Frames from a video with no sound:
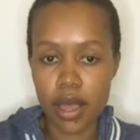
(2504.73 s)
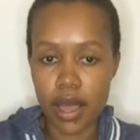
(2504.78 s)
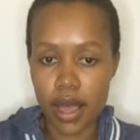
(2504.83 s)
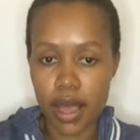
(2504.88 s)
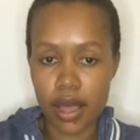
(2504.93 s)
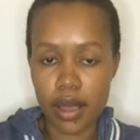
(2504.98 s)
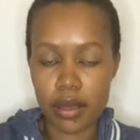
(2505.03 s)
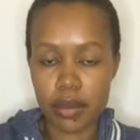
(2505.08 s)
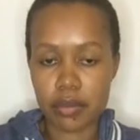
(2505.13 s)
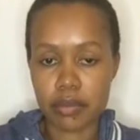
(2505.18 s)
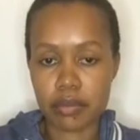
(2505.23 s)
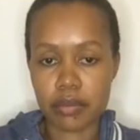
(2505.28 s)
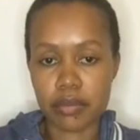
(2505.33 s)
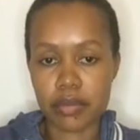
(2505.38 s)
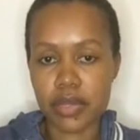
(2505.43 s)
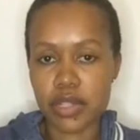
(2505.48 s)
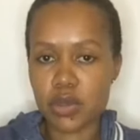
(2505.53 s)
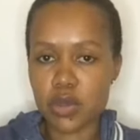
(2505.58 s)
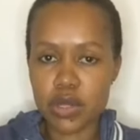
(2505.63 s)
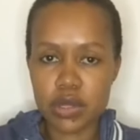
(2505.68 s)

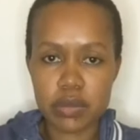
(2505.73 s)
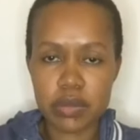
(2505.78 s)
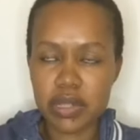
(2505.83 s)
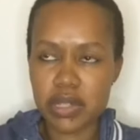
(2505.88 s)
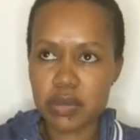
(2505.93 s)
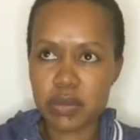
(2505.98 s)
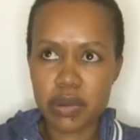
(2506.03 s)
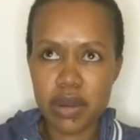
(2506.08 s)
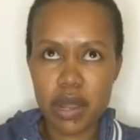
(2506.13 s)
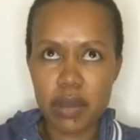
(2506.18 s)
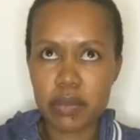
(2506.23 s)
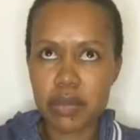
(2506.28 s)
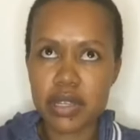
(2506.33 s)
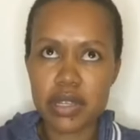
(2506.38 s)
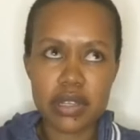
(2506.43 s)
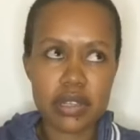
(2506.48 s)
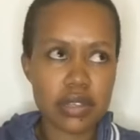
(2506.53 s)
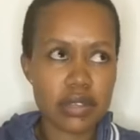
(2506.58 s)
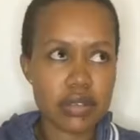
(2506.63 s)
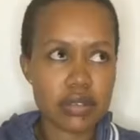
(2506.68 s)
it will be
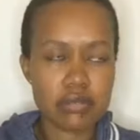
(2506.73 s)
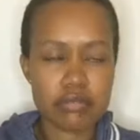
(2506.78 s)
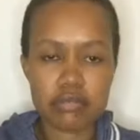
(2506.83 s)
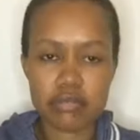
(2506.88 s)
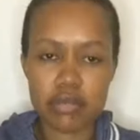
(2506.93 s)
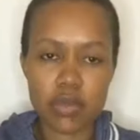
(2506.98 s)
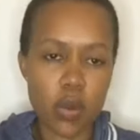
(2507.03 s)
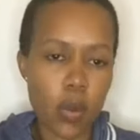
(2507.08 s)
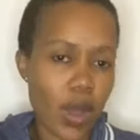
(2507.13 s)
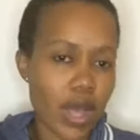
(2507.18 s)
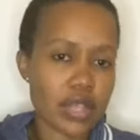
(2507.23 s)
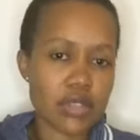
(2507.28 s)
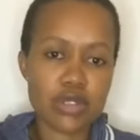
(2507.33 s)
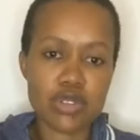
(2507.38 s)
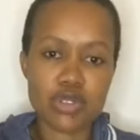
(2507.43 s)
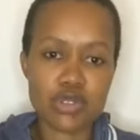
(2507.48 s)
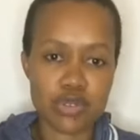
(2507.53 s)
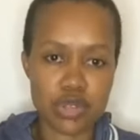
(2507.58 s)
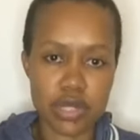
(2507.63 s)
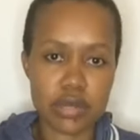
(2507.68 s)
probably one
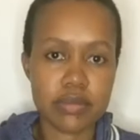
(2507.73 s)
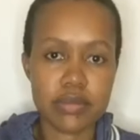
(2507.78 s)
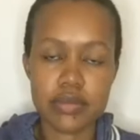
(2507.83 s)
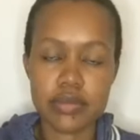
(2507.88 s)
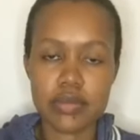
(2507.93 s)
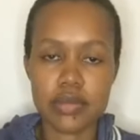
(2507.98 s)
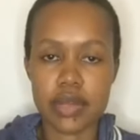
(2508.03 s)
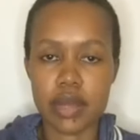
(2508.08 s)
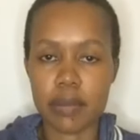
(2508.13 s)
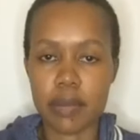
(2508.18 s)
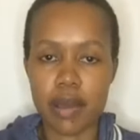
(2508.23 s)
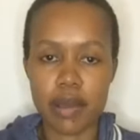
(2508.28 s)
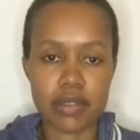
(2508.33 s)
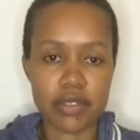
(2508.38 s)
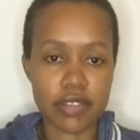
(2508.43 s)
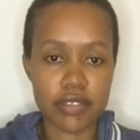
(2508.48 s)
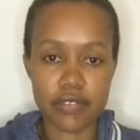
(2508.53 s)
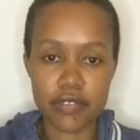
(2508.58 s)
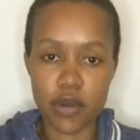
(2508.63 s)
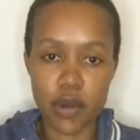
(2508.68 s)
stream about
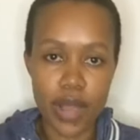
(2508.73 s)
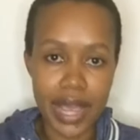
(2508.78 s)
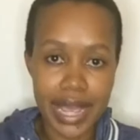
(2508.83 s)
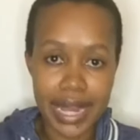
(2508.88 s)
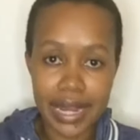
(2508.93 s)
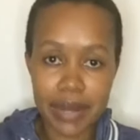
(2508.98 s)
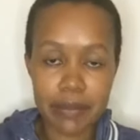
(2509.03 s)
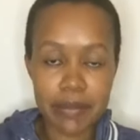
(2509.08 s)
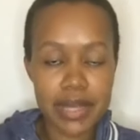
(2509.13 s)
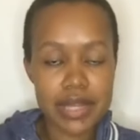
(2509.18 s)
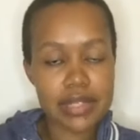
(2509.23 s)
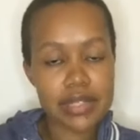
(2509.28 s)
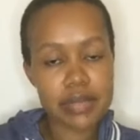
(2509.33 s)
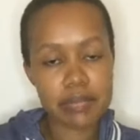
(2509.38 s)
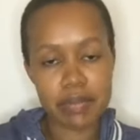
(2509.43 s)
the four elements,